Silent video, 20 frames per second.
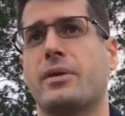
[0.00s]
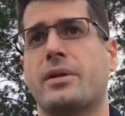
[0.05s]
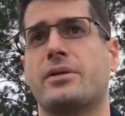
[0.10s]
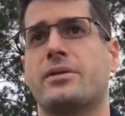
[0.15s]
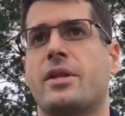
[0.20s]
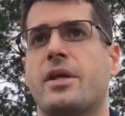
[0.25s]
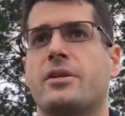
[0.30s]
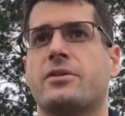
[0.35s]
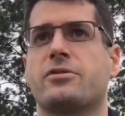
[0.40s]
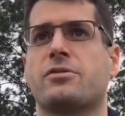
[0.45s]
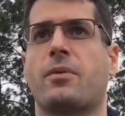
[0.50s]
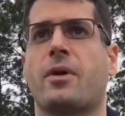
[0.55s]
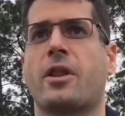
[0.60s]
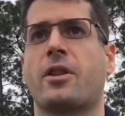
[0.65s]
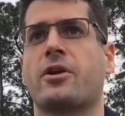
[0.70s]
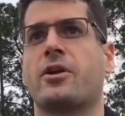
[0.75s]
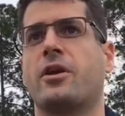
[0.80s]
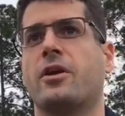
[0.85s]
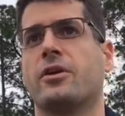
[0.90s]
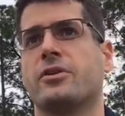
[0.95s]
Okay, yeah, just, just let,
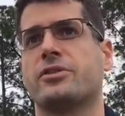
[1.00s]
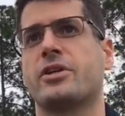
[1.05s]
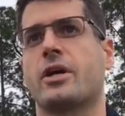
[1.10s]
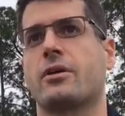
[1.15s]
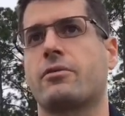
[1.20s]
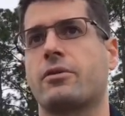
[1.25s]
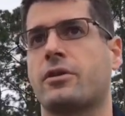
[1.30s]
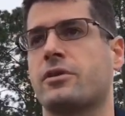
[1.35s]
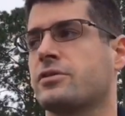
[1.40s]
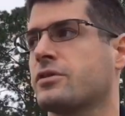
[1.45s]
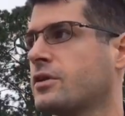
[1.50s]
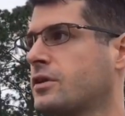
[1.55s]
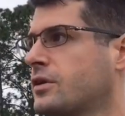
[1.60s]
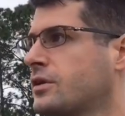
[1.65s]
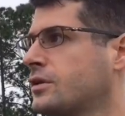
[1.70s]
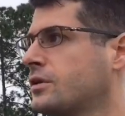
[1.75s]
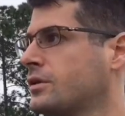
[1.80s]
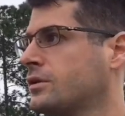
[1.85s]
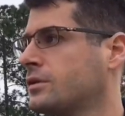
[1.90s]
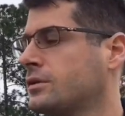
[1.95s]
I, I explained it to
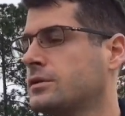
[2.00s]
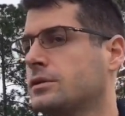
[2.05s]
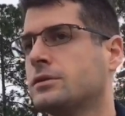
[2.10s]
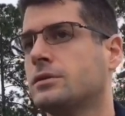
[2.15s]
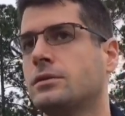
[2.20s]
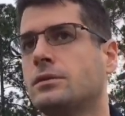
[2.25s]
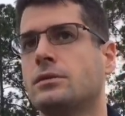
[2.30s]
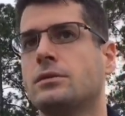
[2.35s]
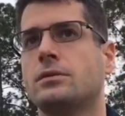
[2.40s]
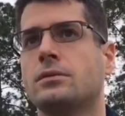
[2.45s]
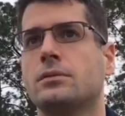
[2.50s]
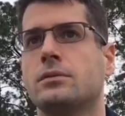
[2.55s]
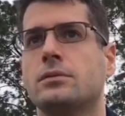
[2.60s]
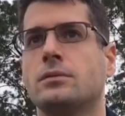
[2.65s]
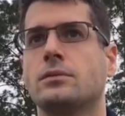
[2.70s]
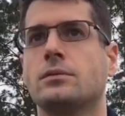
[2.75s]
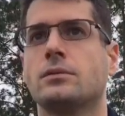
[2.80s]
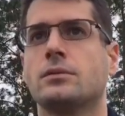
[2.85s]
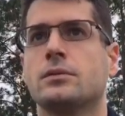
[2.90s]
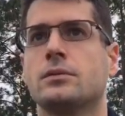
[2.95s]
them. If you could just let them
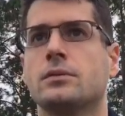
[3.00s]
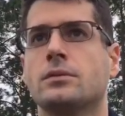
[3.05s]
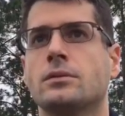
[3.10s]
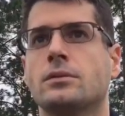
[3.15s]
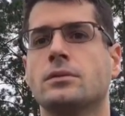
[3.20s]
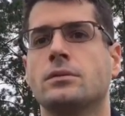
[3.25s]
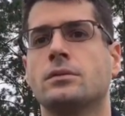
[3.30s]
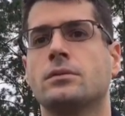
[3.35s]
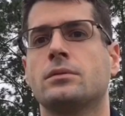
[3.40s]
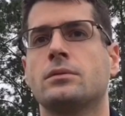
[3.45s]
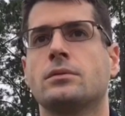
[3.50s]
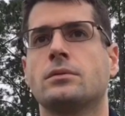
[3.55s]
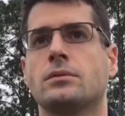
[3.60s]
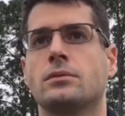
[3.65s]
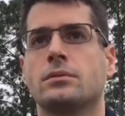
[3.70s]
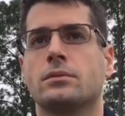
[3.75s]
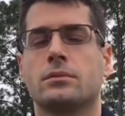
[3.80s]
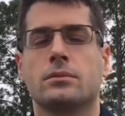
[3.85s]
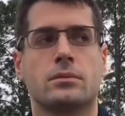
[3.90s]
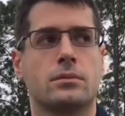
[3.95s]
know that that's all I'm doing. is
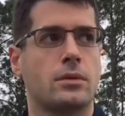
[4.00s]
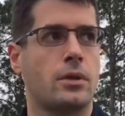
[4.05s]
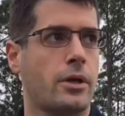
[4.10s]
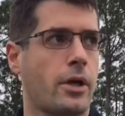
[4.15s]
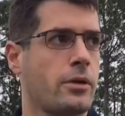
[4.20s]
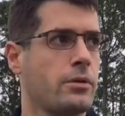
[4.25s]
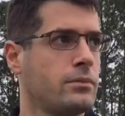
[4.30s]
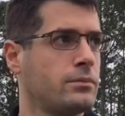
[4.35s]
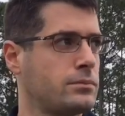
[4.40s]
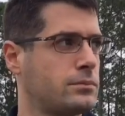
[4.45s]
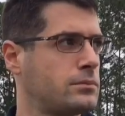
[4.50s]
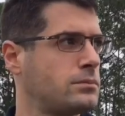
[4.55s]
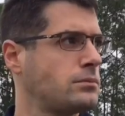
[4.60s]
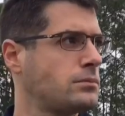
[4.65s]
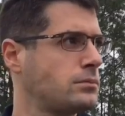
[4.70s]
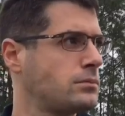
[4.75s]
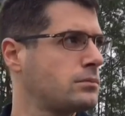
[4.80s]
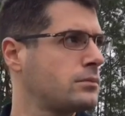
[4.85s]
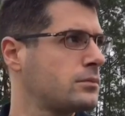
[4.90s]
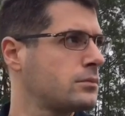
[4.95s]
okay. Just,
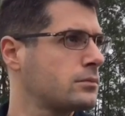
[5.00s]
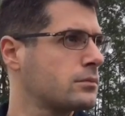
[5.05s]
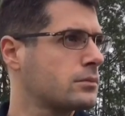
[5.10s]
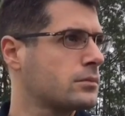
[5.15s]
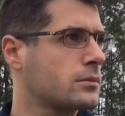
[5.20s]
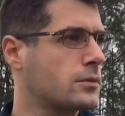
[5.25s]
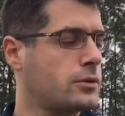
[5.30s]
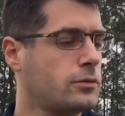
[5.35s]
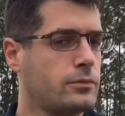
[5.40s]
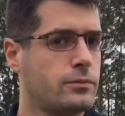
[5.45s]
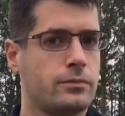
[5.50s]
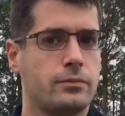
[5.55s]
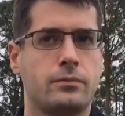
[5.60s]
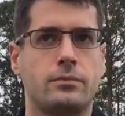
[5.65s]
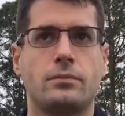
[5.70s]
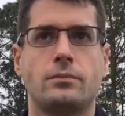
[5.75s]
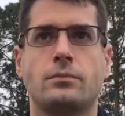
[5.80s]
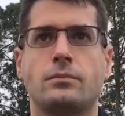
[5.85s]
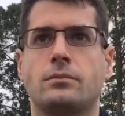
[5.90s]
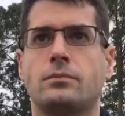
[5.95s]
and cool. uh,
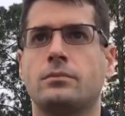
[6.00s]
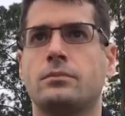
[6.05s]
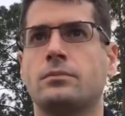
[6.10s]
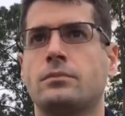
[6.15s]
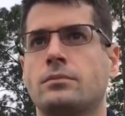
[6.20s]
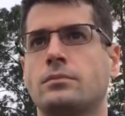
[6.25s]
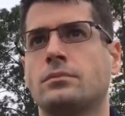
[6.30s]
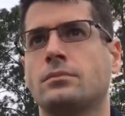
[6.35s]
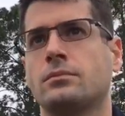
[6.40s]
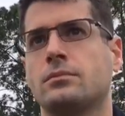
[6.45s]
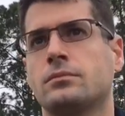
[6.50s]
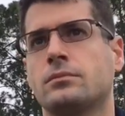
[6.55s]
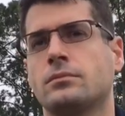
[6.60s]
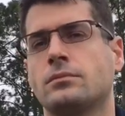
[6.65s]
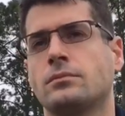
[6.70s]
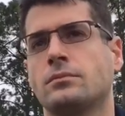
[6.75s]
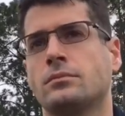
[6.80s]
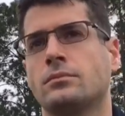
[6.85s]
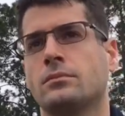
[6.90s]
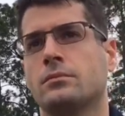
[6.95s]
I, I, explained to them
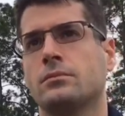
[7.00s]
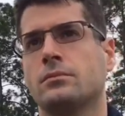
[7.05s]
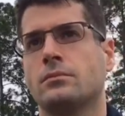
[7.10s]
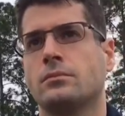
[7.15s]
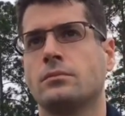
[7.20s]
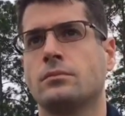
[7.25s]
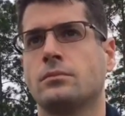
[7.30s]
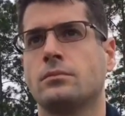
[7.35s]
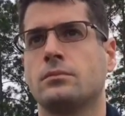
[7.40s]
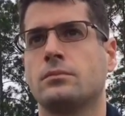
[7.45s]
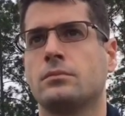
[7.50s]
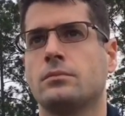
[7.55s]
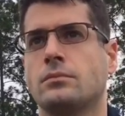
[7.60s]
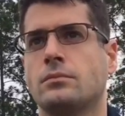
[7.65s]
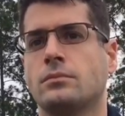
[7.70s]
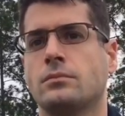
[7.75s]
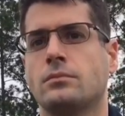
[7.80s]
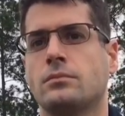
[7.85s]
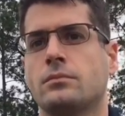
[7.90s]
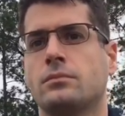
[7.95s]
I use uh,
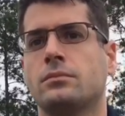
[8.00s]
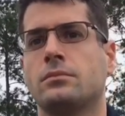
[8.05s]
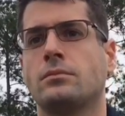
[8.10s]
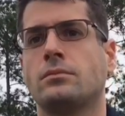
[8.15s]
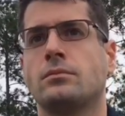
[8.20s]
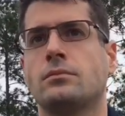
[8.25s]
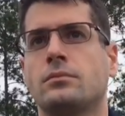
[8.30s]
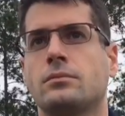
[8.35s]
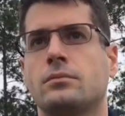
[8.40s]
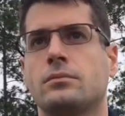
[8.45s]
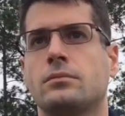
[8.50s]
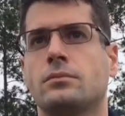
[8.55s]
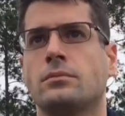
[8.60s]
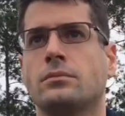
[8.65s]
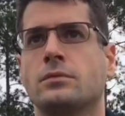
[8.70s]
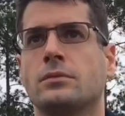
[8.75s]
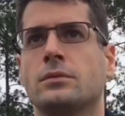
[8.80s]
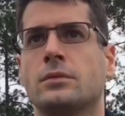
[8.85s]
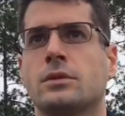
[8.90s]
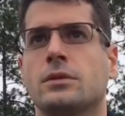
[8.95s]
send my, my
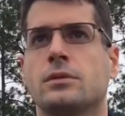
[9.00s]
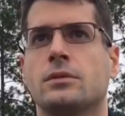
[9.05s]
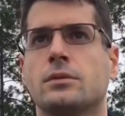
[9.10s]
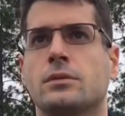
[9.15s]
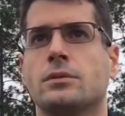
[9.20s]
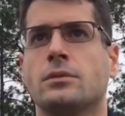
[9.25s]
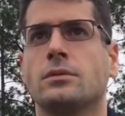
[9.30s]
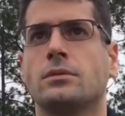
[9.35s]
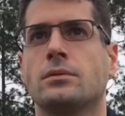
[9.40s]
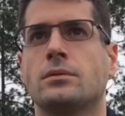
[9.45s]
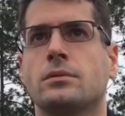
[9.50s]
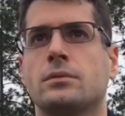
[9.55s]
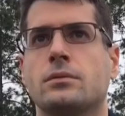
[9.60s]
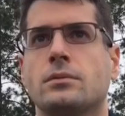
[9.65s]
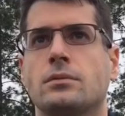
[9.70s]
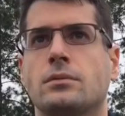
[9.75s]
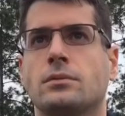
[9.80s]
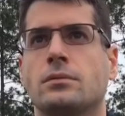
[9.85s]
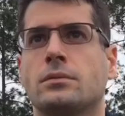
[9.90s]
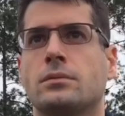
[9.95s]
photographs to the media. Sometimes they
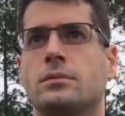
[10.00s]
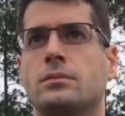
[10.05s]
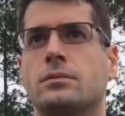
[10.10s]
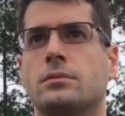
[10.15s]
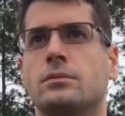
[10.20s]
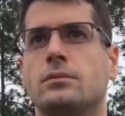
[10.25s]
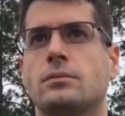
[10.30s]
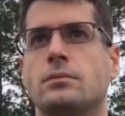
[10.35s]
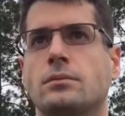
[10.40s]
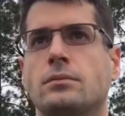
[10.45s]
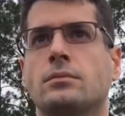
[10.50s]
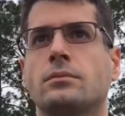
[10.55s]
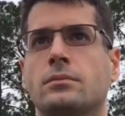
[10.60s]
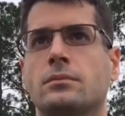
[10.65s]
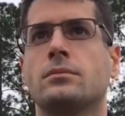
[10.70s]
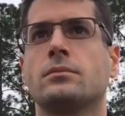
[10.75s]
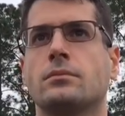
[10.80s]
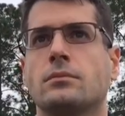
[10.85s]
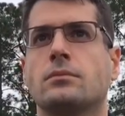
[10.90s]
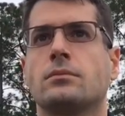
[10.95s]
use it, sometimes they don't.
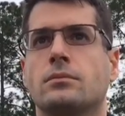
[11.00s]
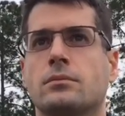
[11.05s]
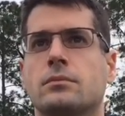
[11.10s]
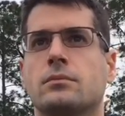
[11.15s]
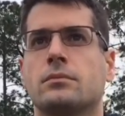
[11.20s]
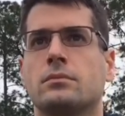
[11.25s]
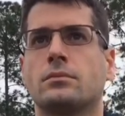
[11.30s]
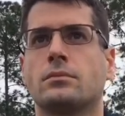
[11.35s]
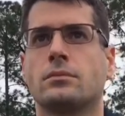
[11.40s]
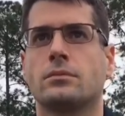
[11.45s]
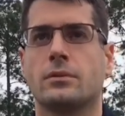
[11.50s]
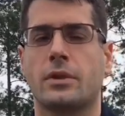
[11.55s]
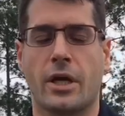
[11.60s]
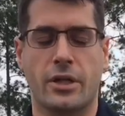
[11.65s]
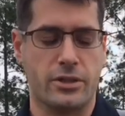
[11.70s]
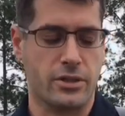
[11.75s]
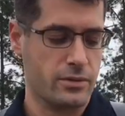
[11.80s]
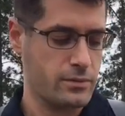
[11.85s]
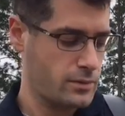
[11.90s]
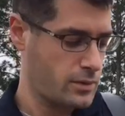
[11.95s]
So,
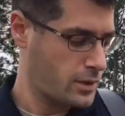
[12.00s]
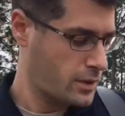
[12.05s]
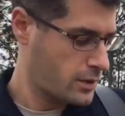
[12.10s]
gotcha.